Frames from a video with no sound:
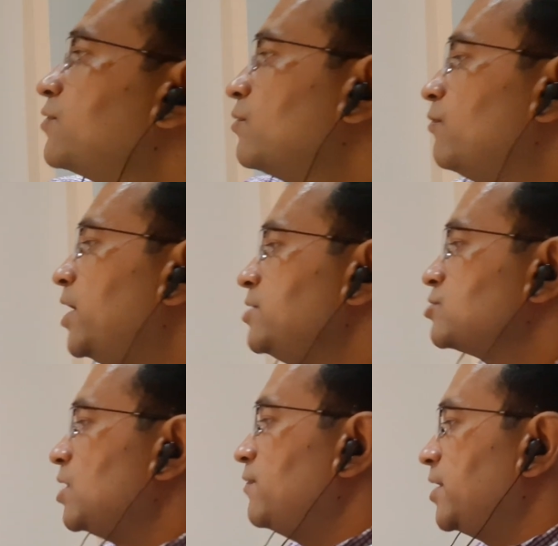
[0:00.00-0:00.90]
from Y,
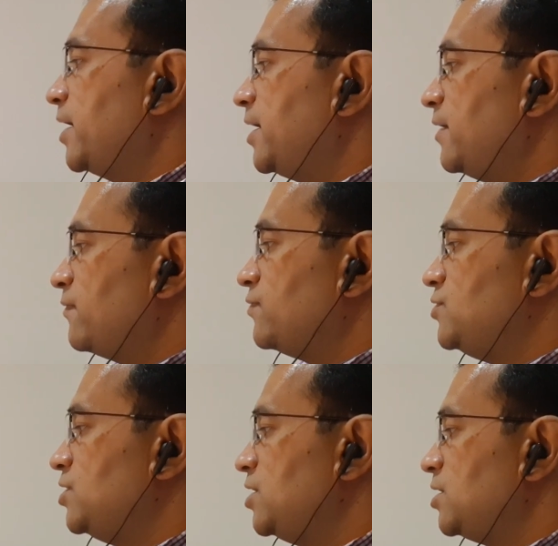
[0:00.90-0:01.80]
so I will get
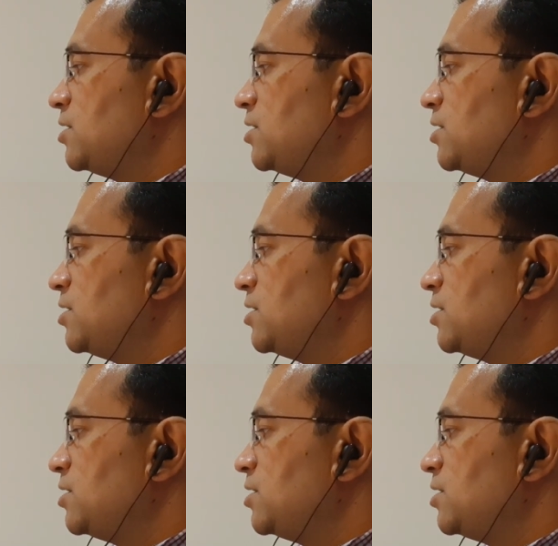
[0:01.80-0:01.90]
FG.